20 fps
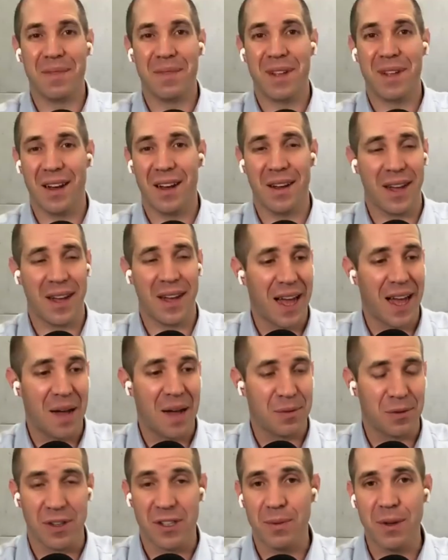
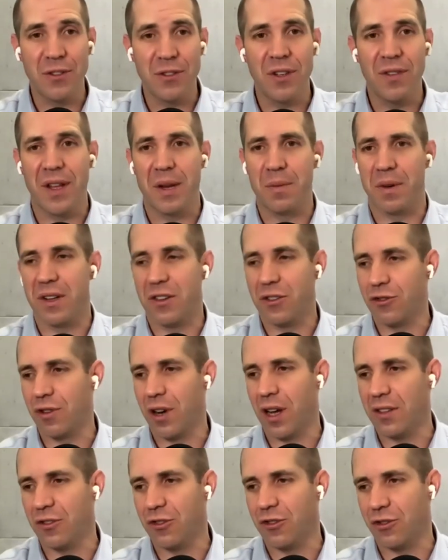absolutely. Especially if anyone
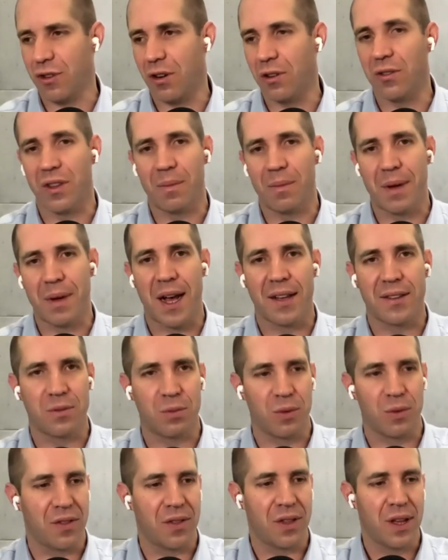has struggled in the
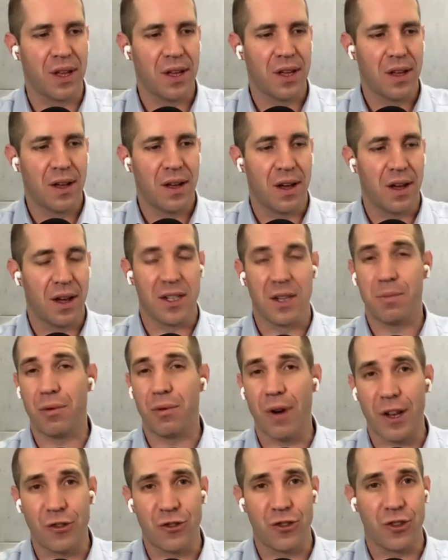past with
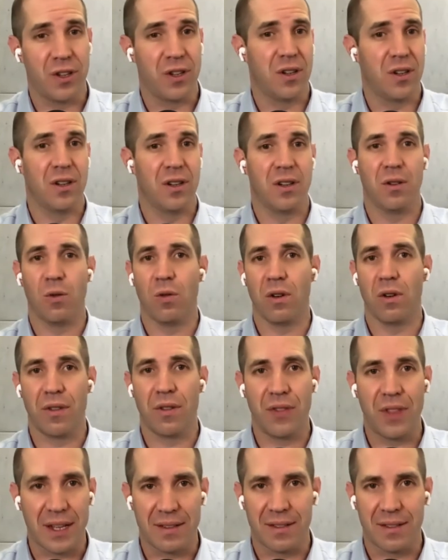depression or
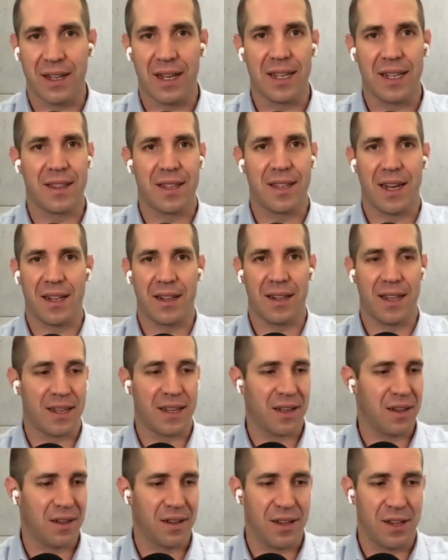things like that,
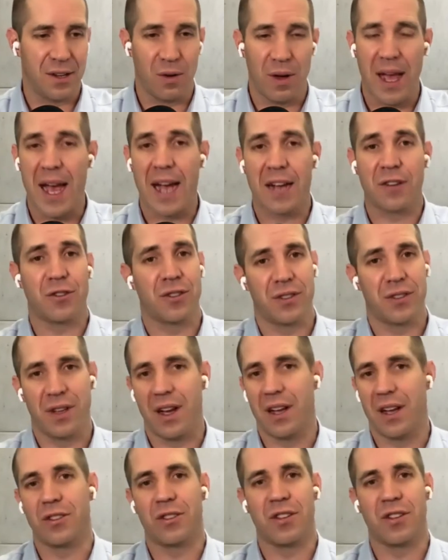like,
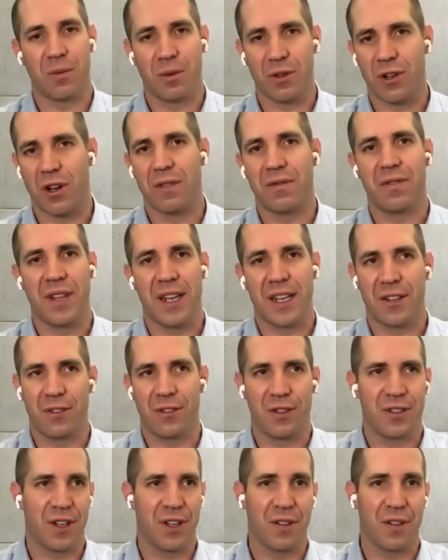exercise. You talk about not flaking
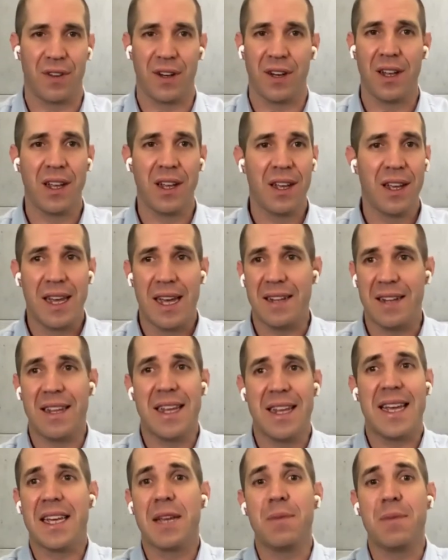yourself, and
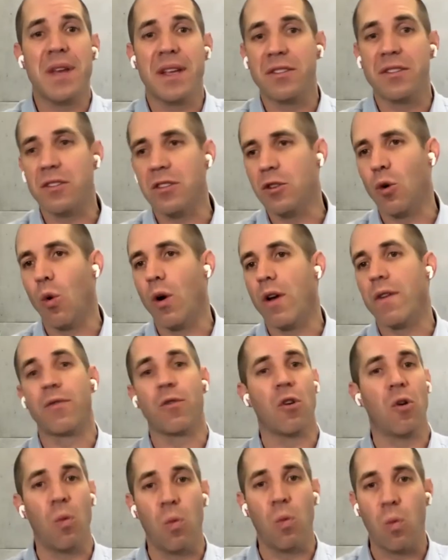it can be as going
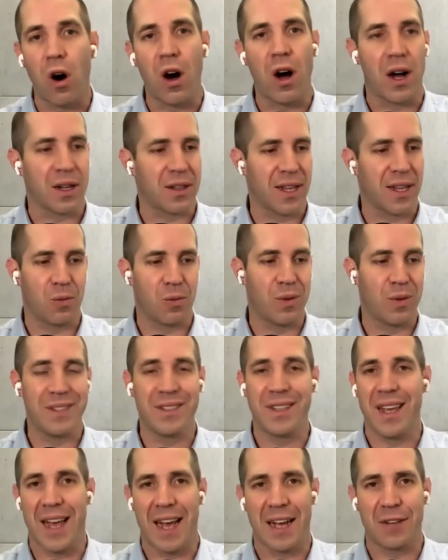for a walk. Like when we
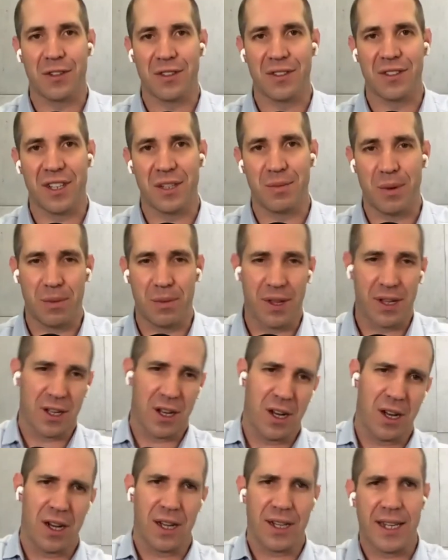say exercise, people think,
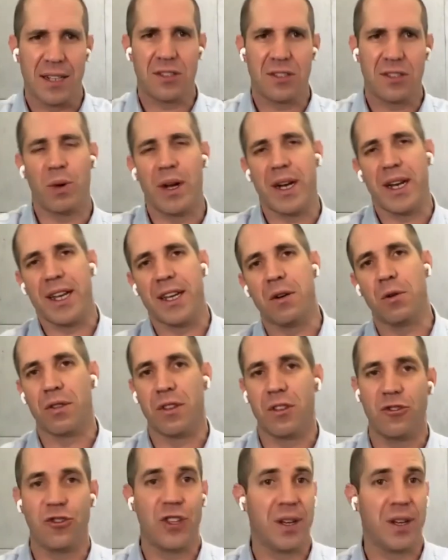oh, I get sweaty, go to
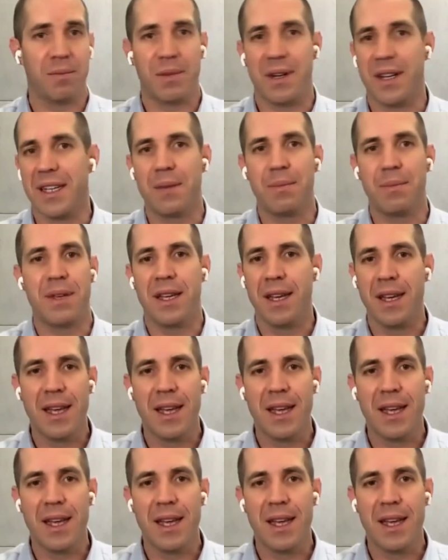the gym, but it could be